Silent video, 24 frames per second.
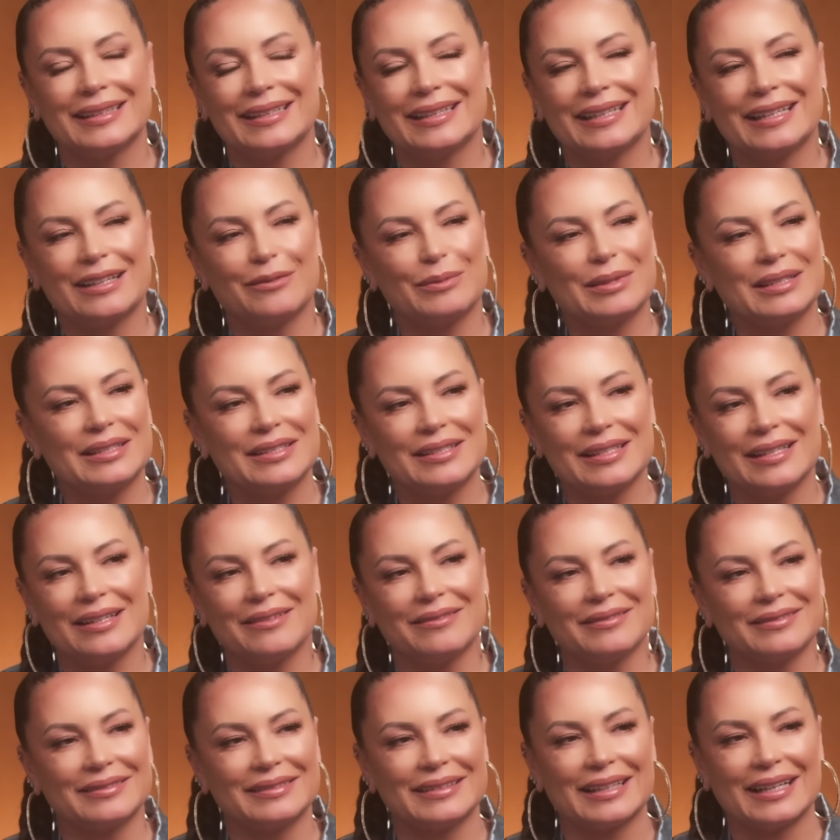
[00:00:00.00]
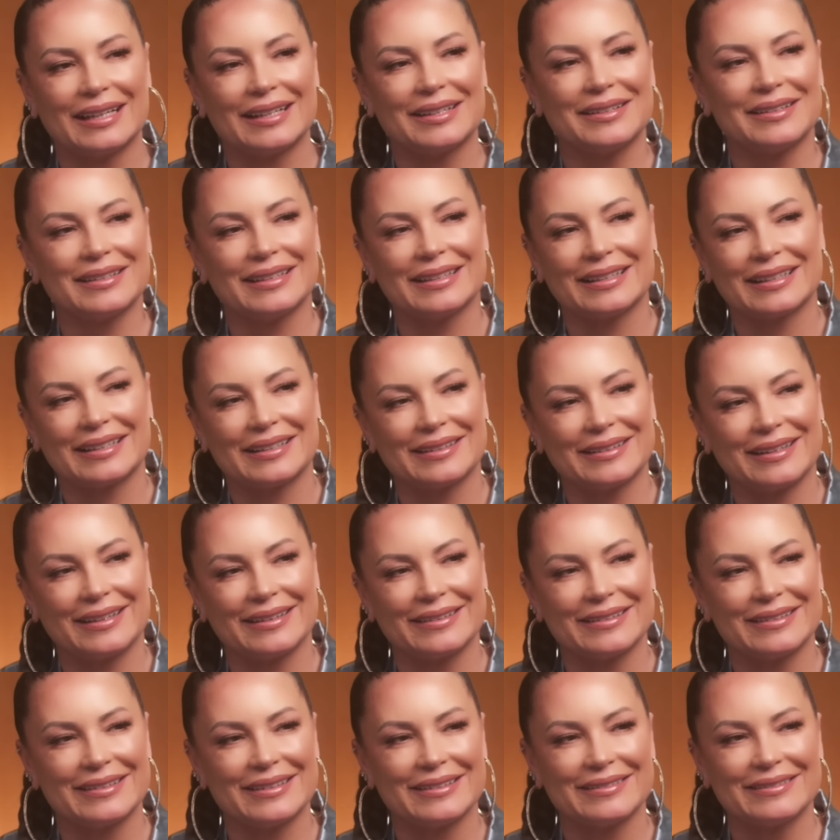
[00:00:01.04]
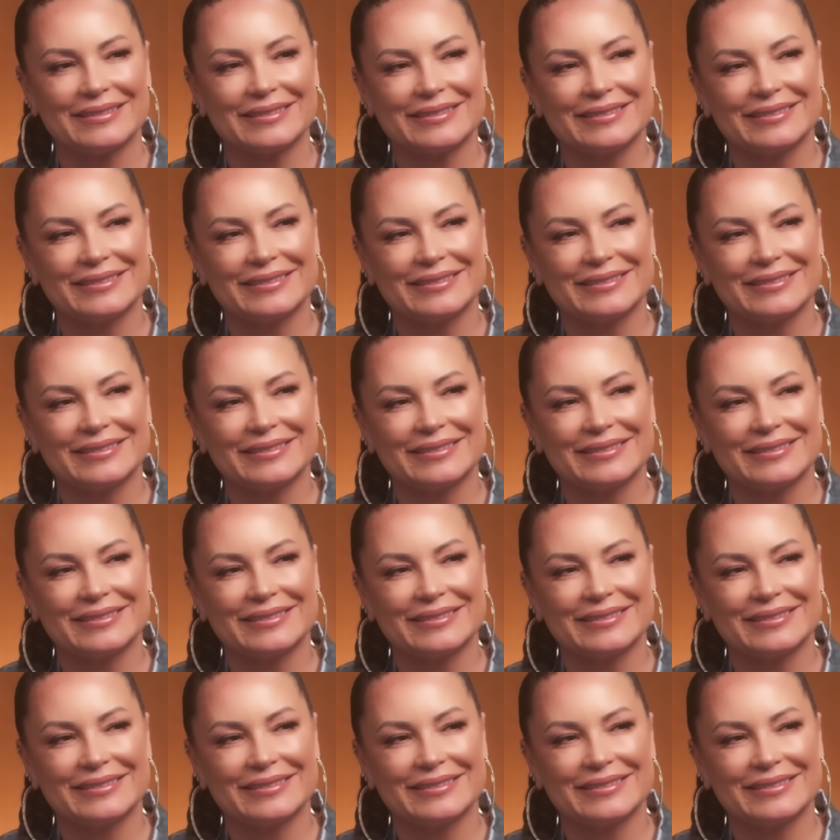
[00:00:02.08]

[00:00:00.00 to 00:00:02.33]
Yeah, but see, I, I I don't know.